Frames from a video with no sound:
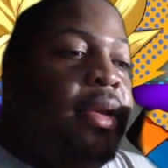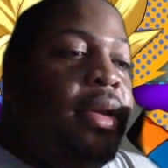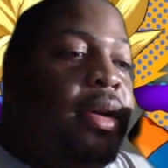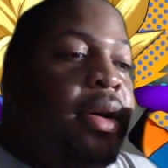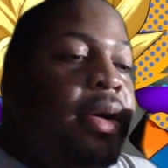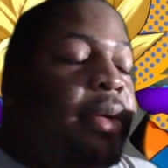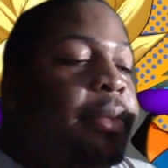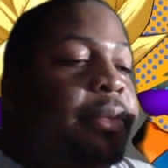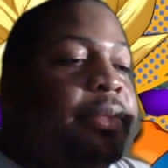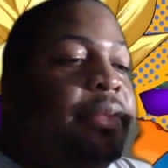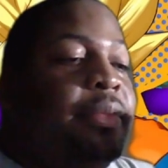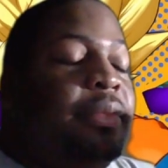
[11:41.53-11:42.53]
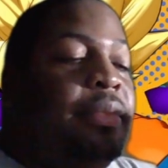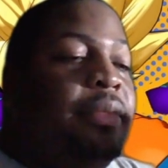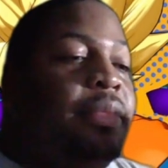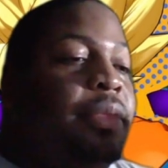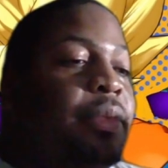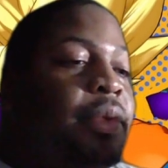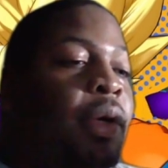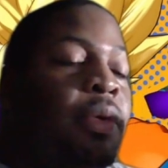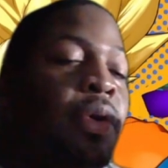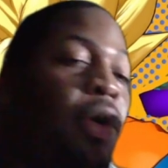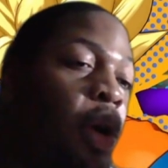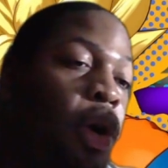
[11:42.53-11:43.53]
Um,
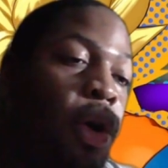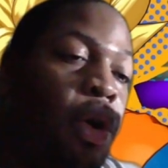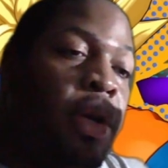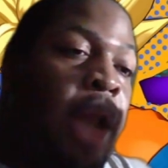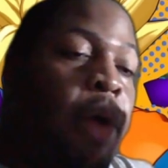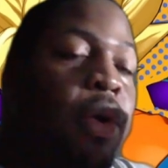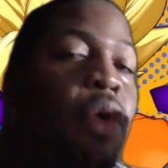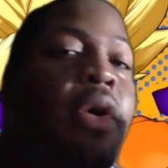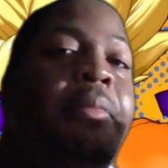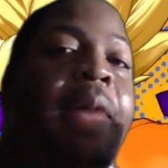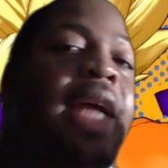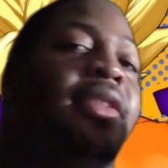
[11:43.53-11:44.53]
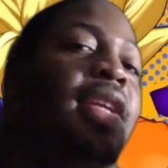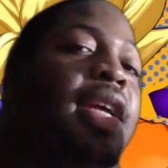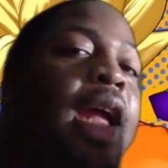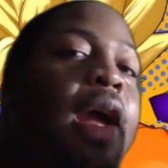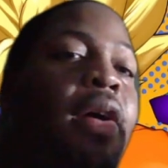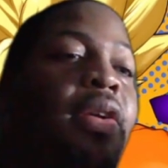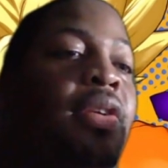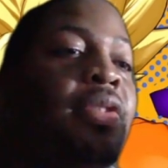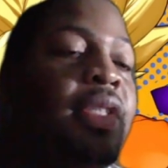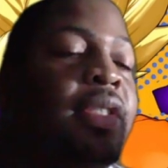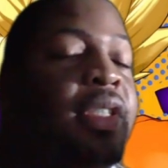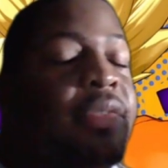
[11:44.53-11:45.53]
so. Now going back to the
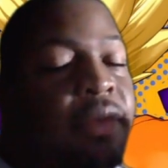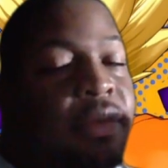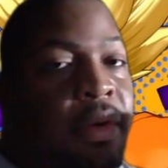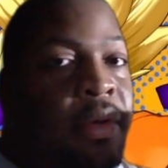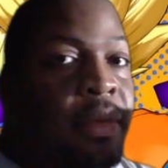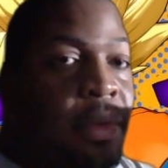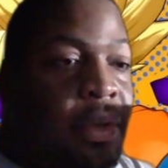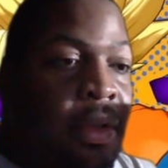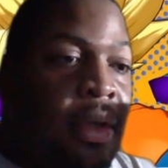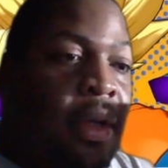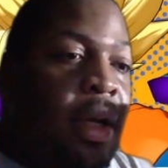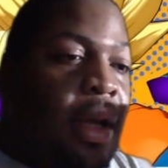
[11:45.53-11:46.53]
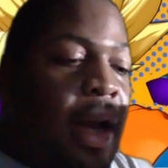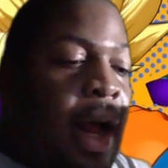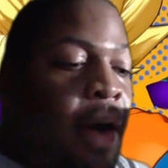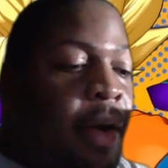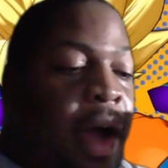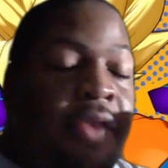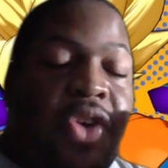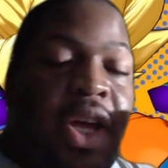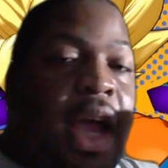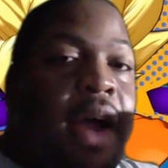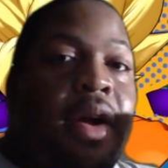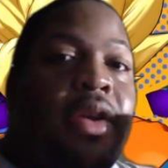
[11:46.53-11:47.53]
characters in different roles. Now every
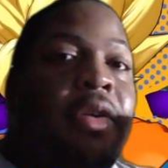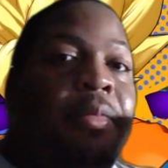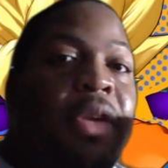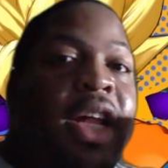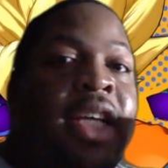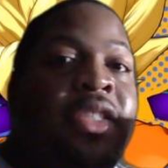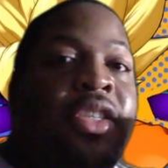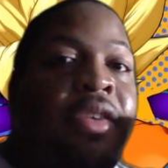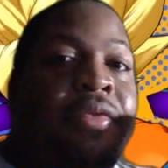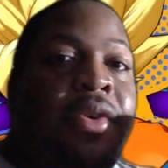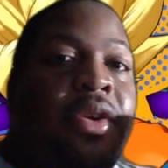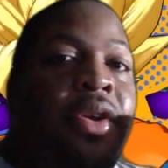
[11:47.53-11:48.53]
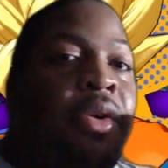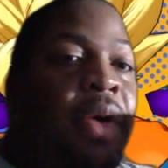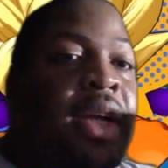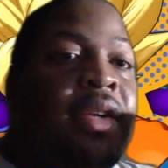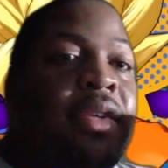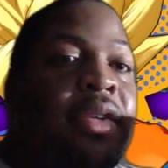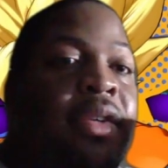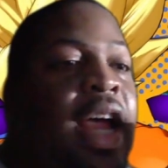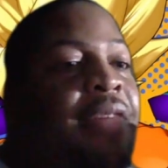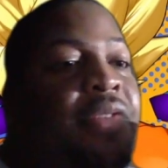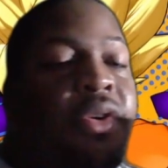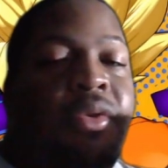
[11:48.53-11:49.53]
character plays different, you know, in, they
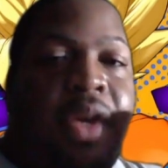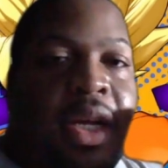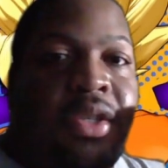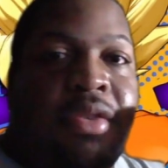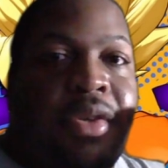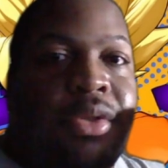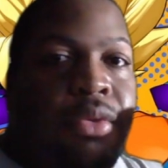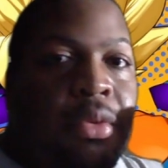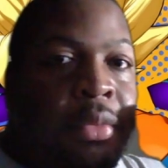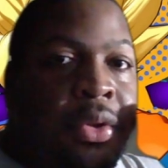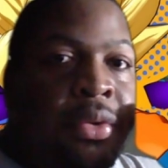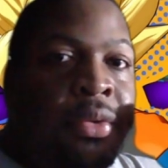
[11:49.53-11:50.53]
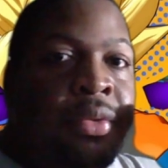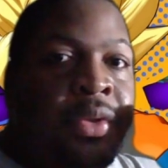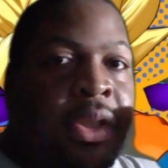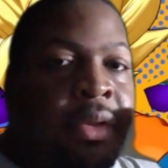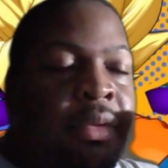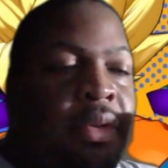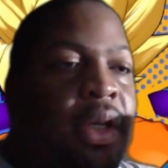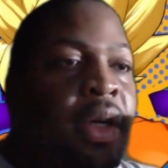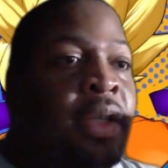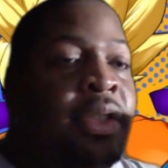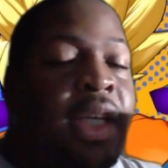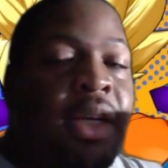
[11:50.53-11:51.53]
have their own individual moves and
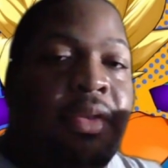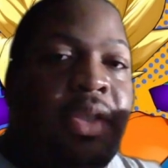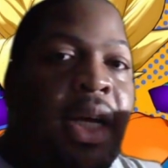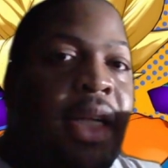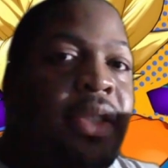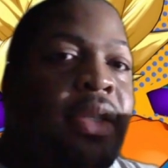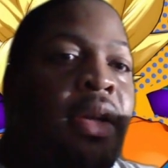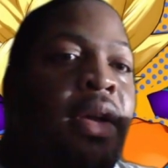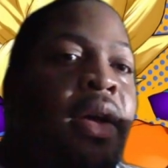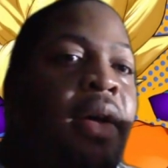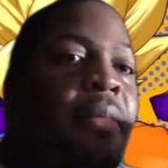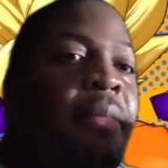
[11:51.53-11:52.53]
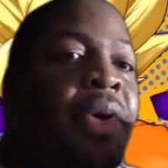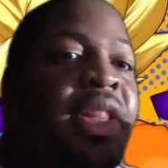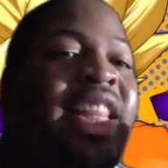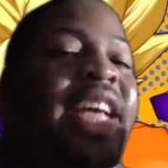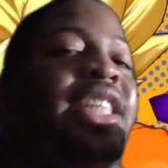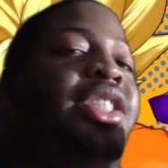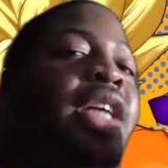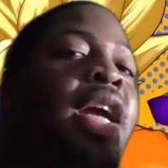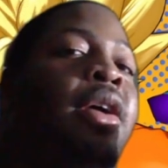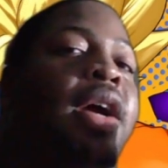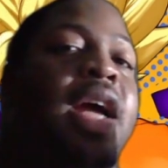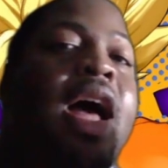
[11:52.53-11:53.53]
uh, skill sets, but they
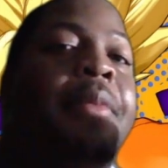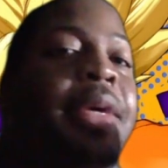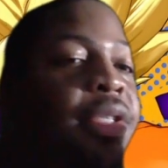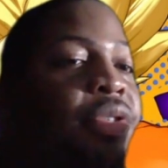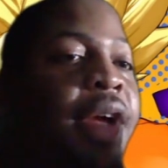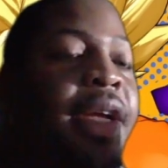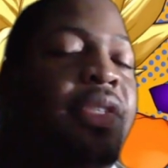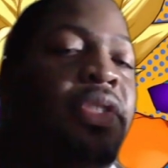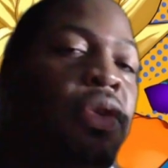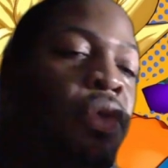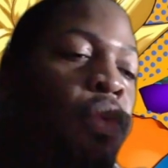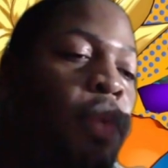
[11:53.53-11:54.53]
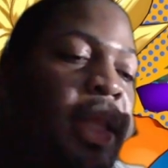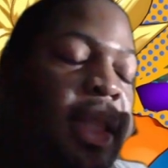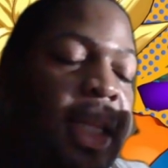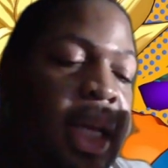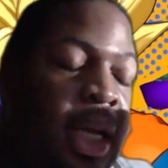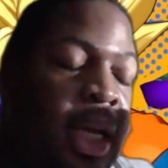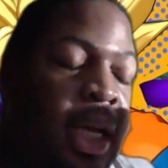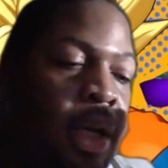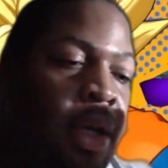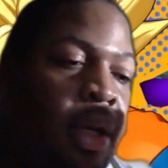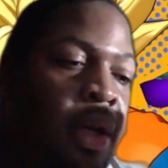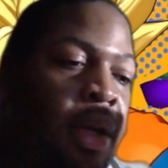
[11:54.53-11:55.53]
share a common trait. So with
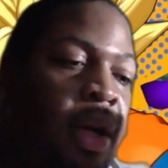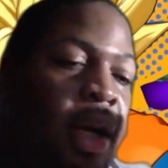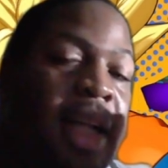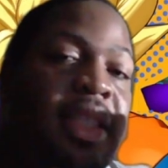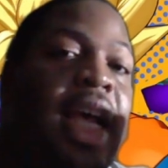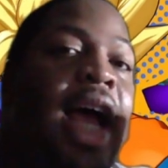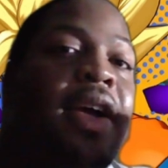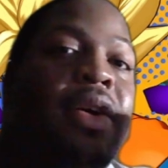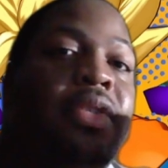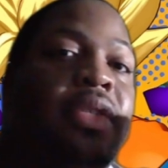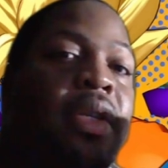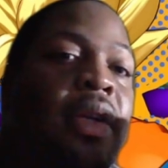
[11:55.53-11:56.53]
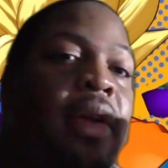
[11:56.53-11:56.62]
the attackers,